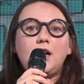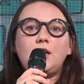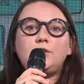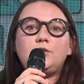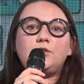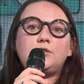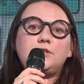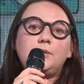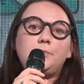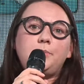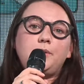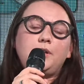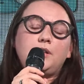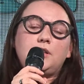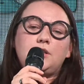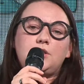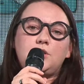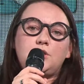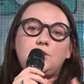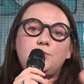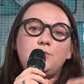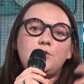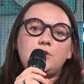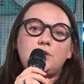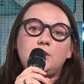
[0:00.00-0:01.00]
director of
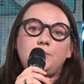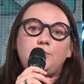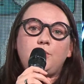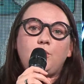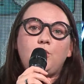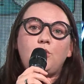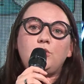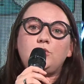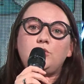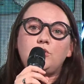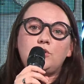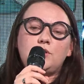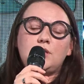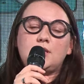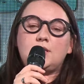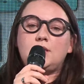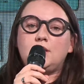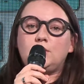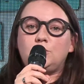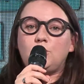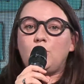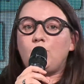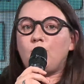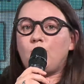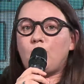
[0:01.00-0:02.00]
animation or
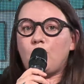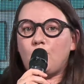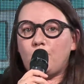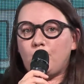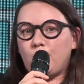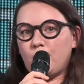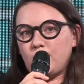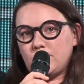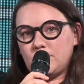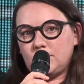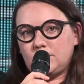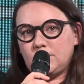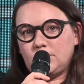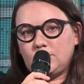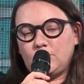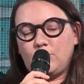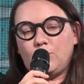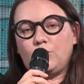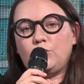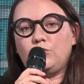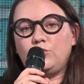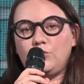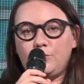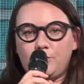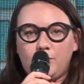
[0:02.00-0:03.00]
art
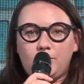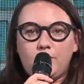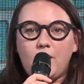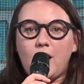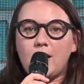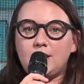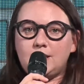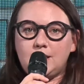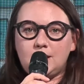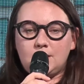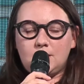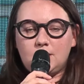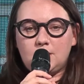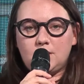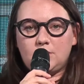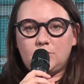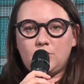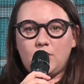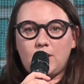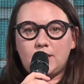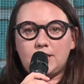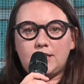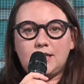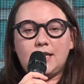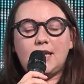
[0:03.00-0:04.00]
director
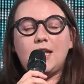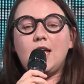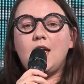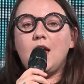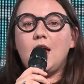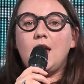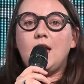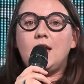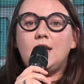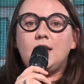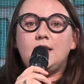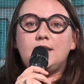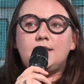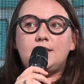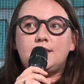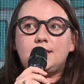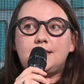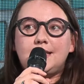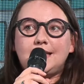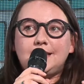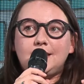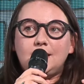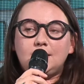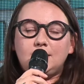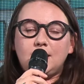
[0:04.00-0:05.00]
can disagree with
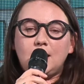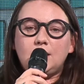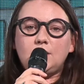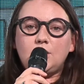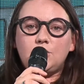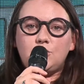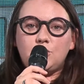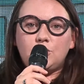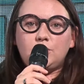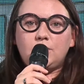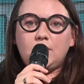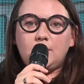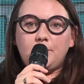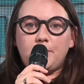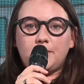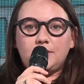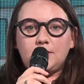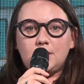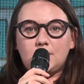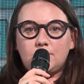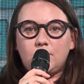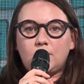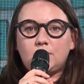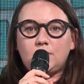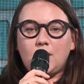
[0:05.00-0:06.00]
some other crew
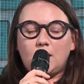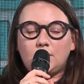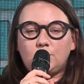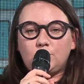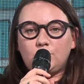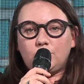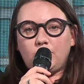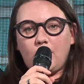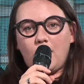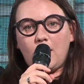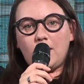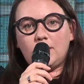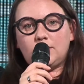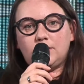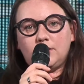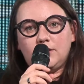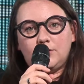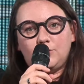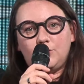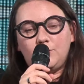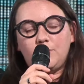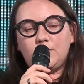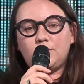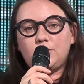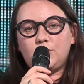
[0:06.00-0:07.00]
members,
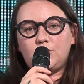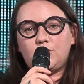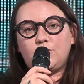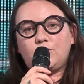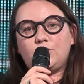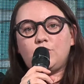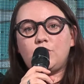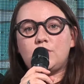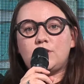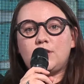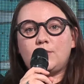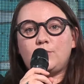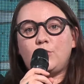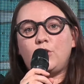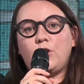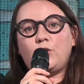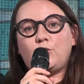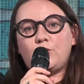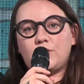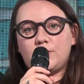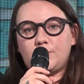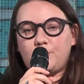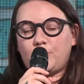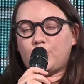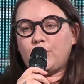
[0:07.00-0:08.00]
you should
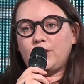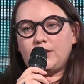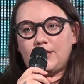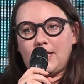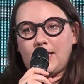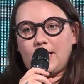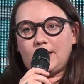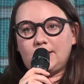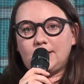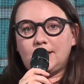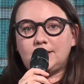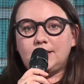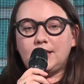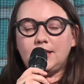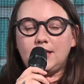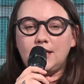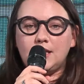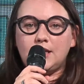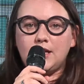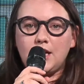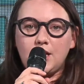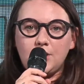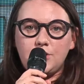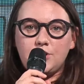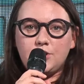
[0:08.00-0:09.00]
not ignore it
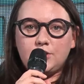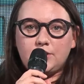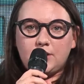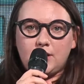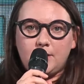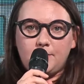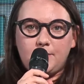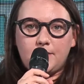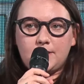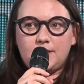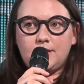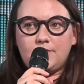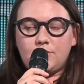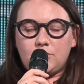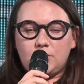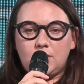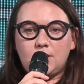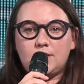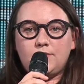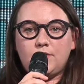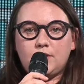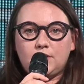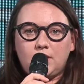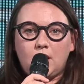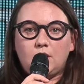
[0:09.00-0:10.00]
and hope that
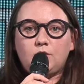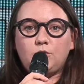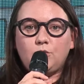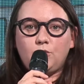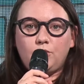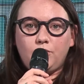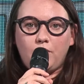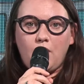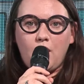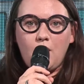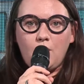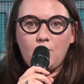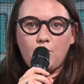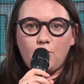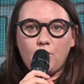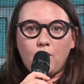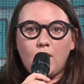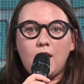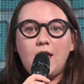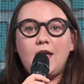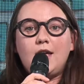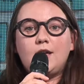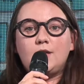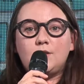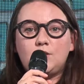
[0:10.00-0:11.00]
it's gonna
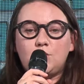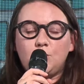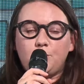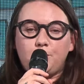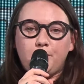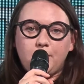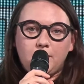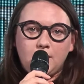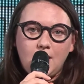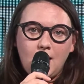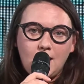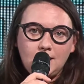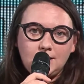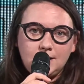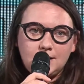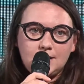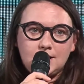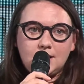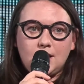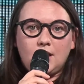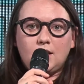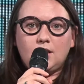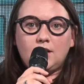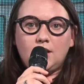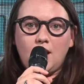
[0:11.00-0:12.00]
smoothen somehow.
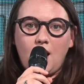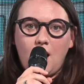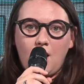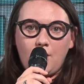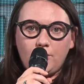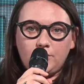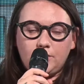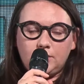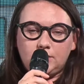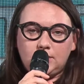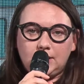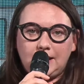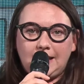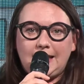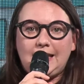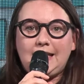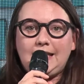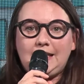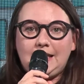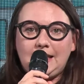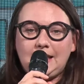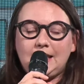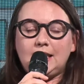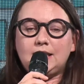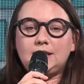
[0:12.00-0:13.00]
No, you have to
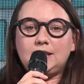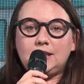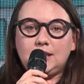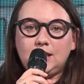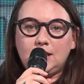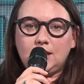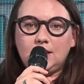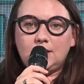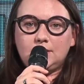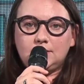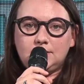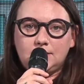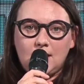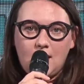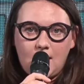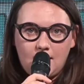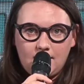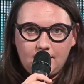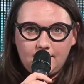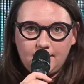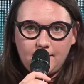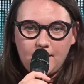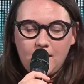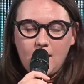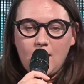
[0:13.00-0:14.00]
stop, you have to fix
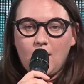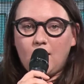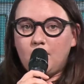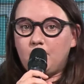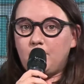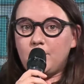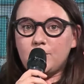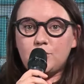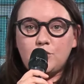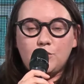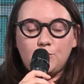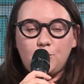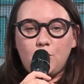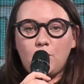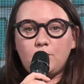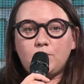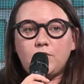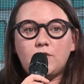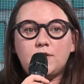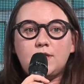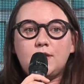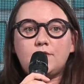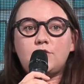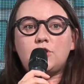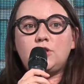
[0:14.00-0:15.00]
it, and you have to keep
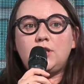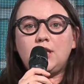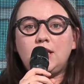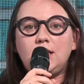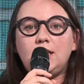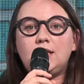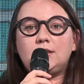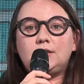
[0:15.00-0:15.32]
going.